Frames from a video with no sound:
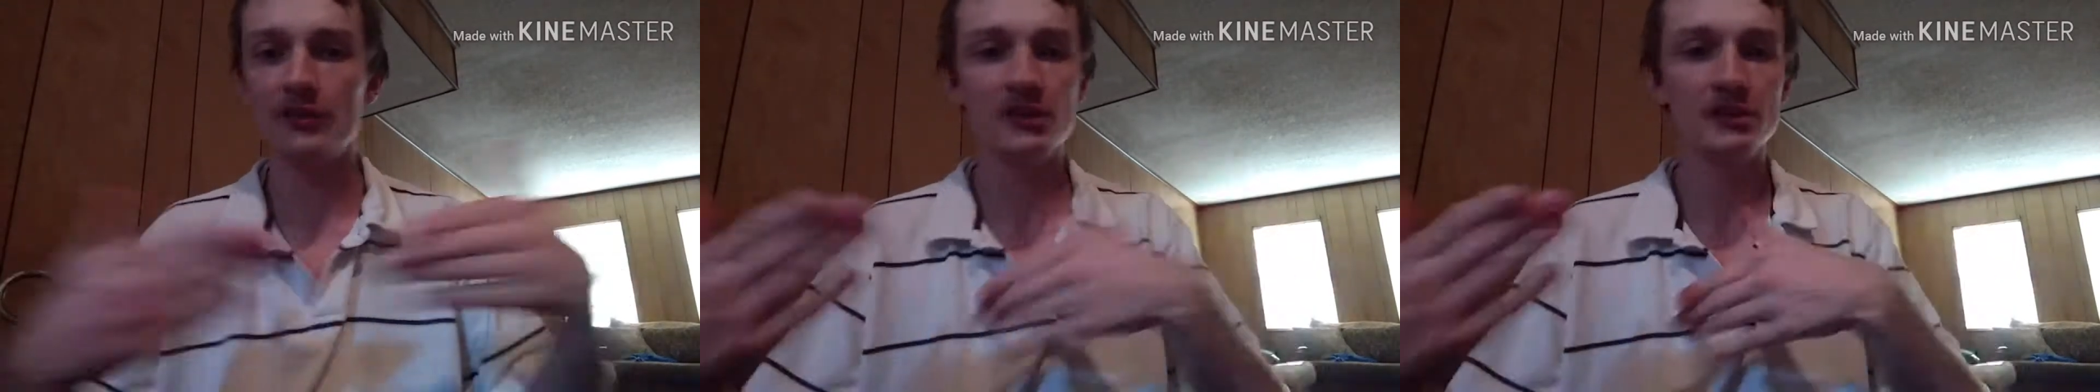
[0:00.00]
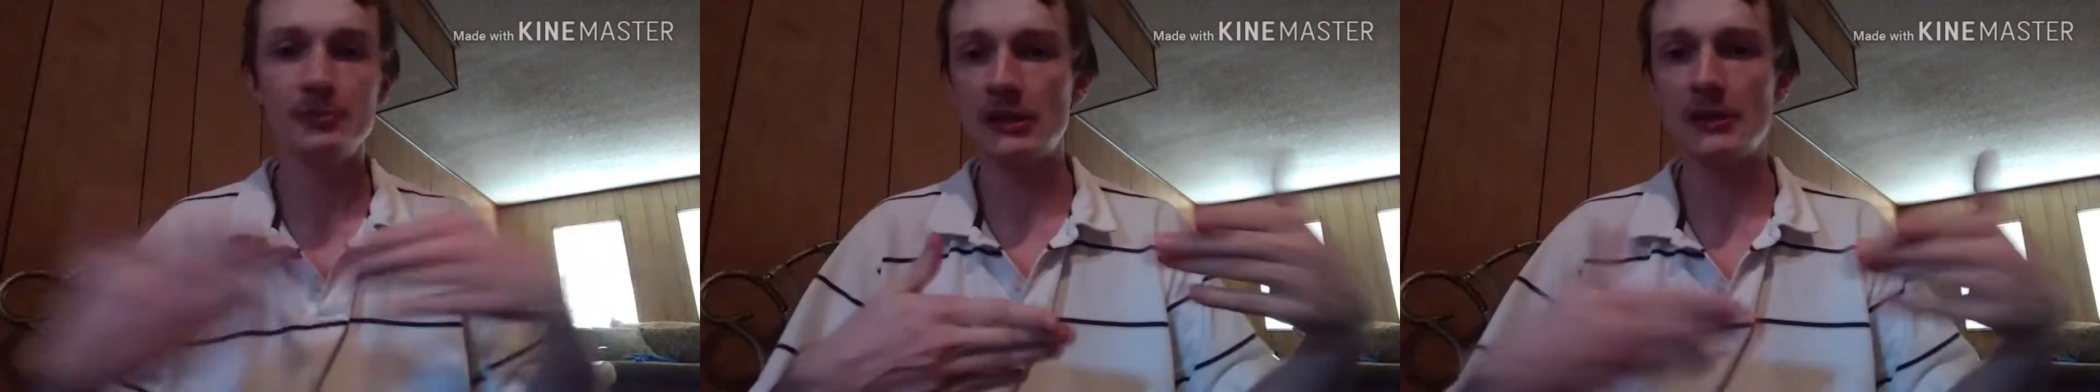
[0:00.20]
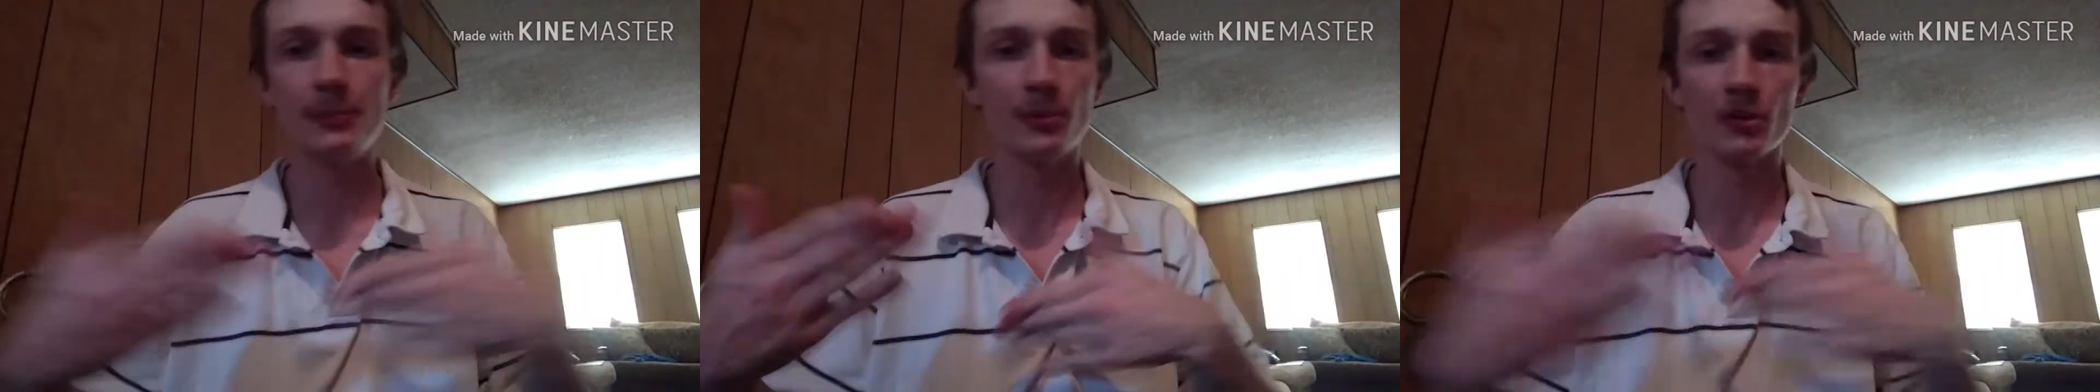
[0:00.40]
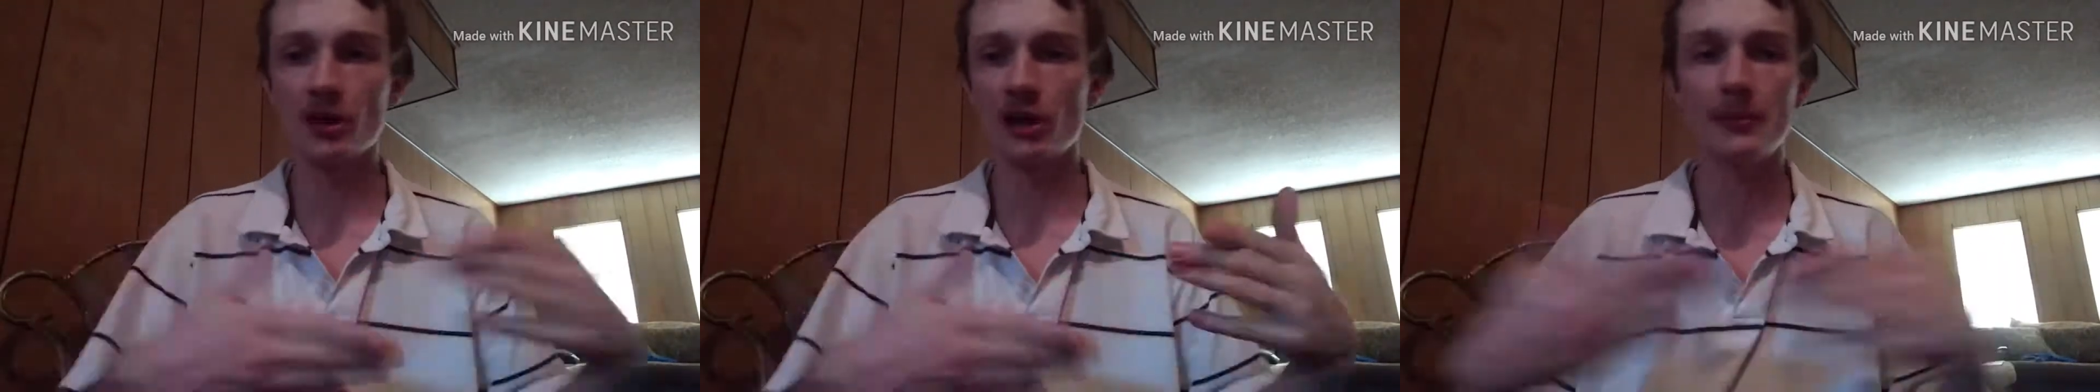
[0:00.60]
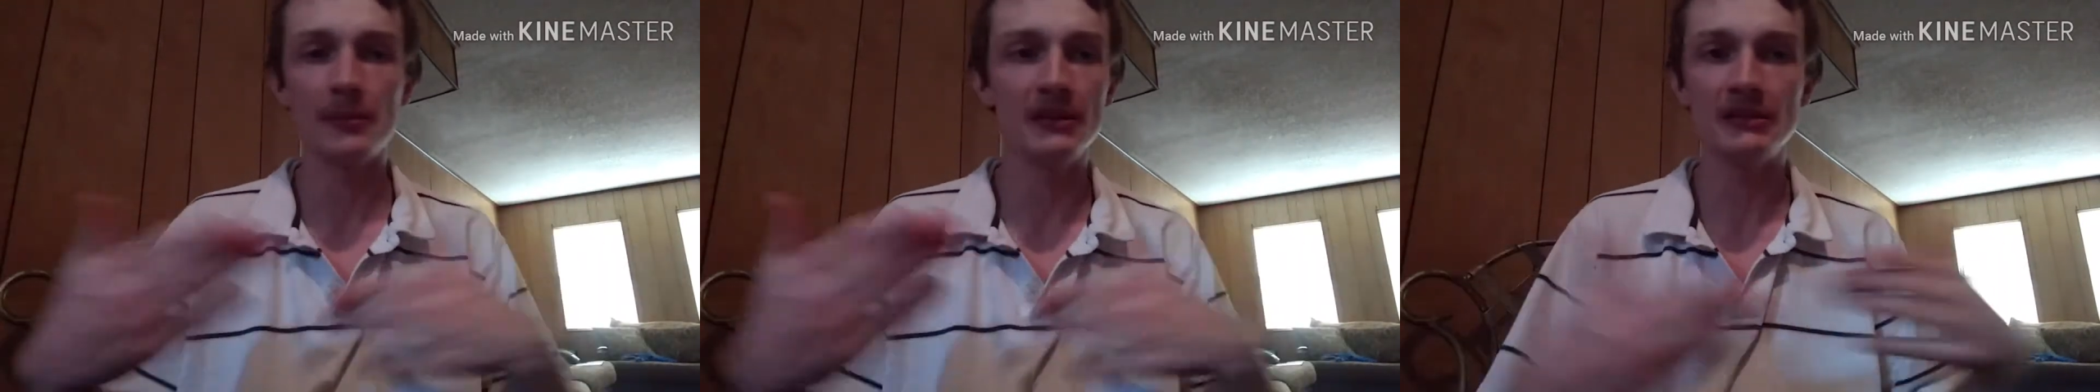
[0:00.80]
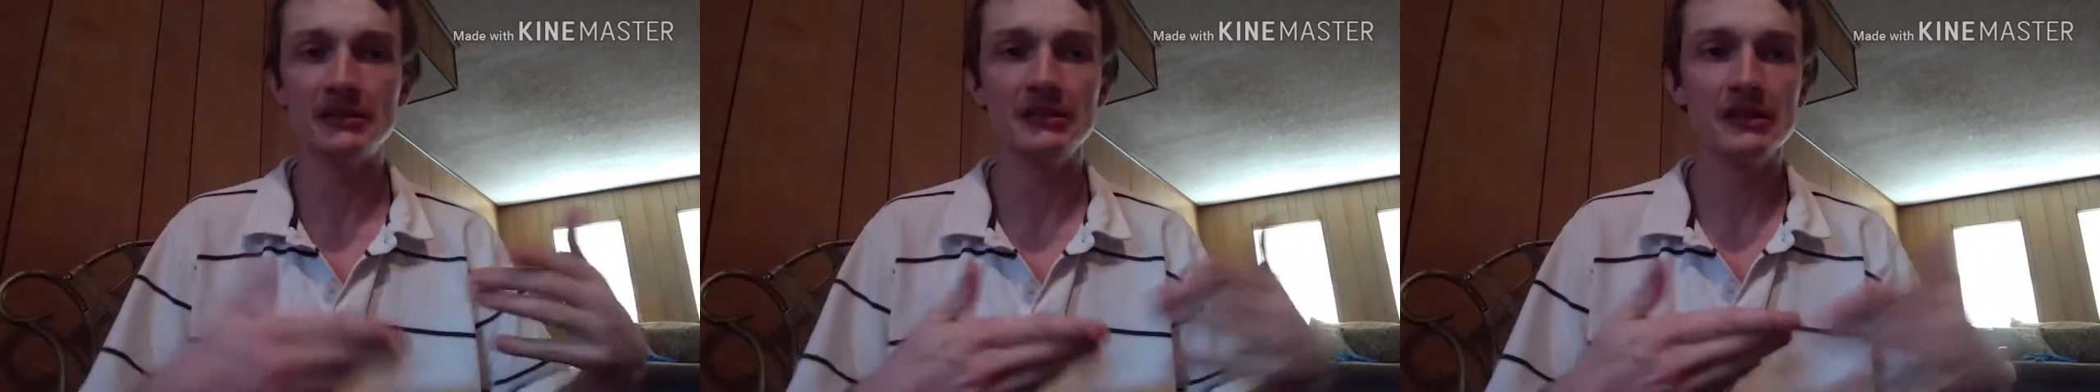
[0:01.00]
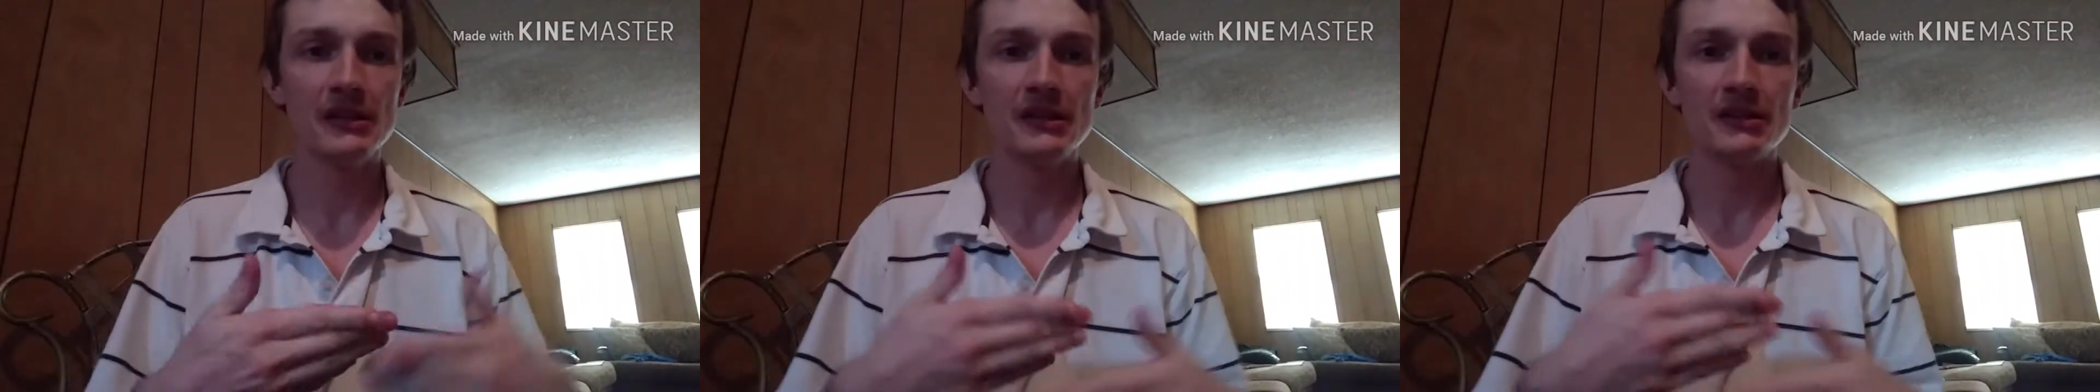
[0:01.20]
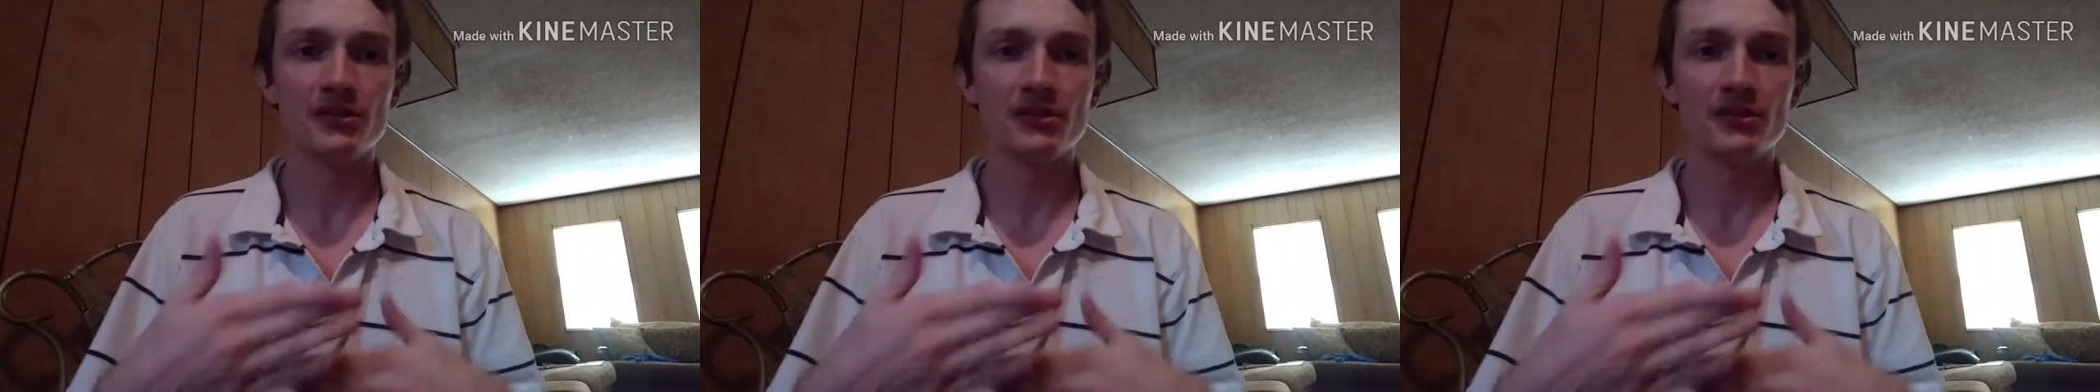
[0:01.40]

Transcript: these people come in